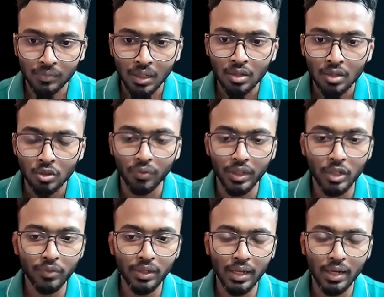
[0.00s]
So when you
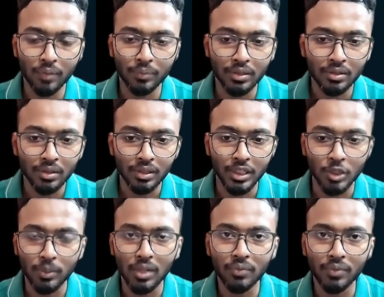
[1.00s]
will have this
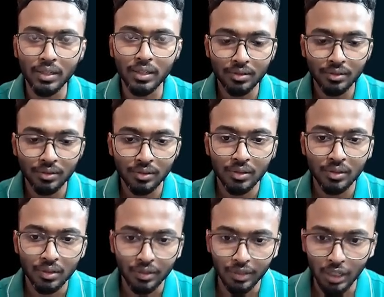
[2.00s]
display flex,
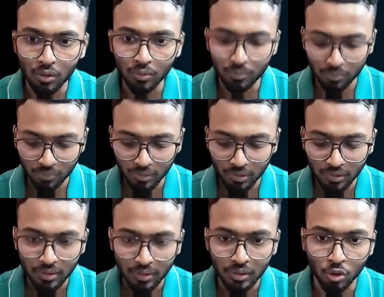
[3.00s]
now
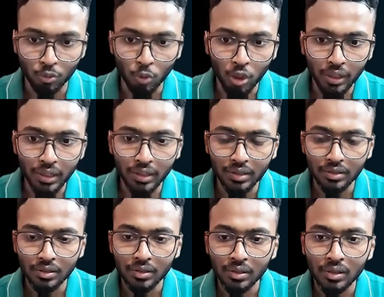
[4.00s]
your body is
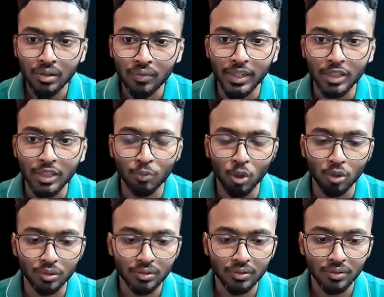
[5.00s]

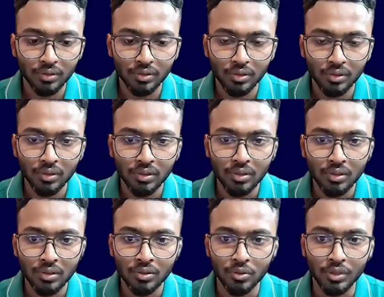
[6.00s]
flexbox.
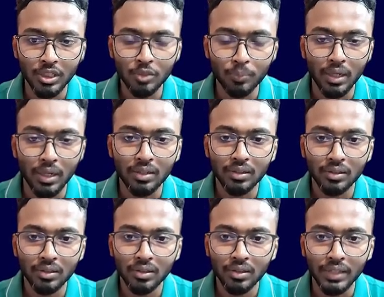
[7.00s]
So this part
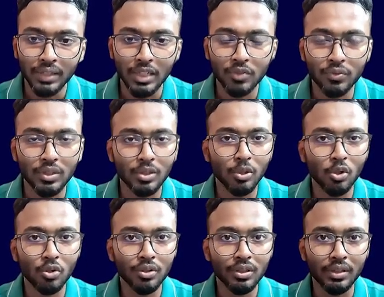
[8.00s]
that is visible on
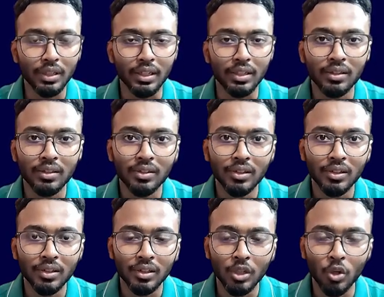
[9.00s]
the screen
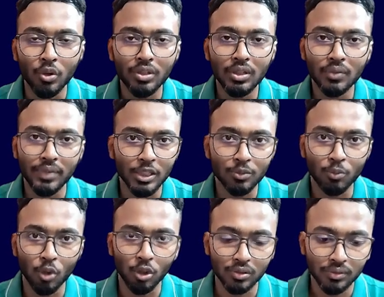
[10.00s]
now is a flexbox.